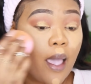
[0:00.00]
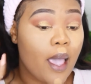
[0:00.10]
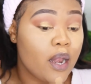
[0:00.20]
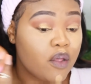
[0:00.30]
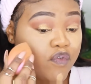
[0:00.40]

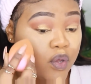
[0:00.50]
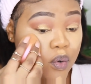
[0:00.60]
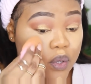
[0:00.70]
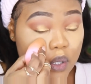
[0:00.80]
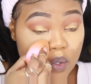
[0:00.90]
And if you
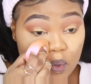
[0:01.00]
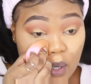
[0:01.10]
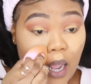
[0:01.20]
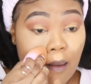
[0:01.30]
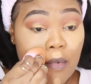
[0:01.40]
notice
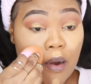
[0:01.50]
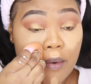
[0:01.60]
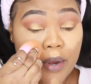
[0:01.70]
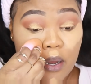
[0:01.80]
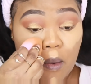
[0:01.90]
today, I'm not
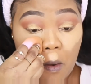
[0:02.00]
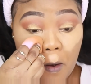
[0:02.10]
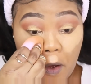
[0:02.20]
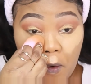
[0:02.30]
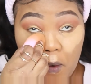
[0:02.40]
really
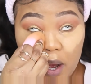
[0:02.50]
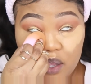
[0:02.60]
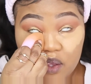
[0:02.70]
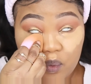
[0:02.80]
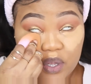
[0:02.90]
going
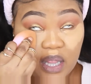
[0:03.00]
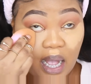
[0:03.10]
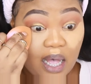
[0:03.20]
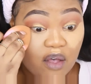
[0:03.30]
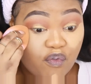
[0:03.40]
crazy with the
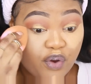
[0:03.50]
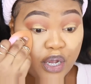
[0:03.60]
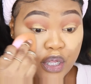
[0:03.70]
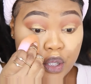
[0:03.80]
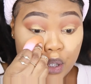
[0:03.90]

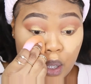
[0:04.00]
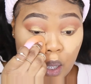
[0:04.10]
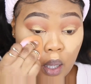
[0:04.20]
coverage.